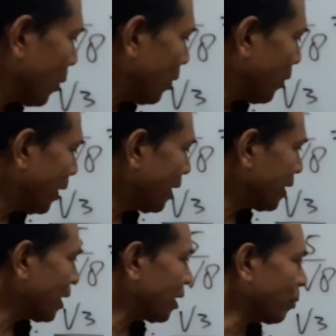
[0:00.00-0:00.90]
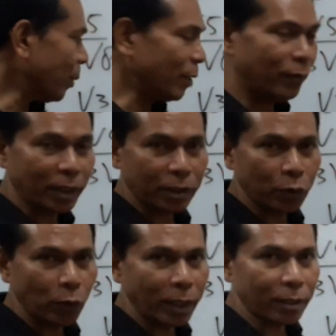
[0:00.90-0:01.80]
root 36 is perfect
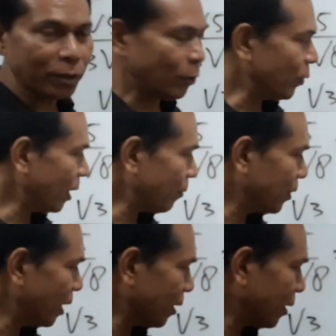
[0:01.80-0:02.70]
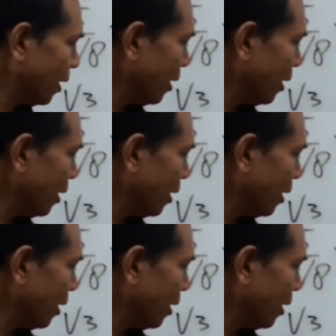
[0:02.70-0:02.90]
square, so we have 6.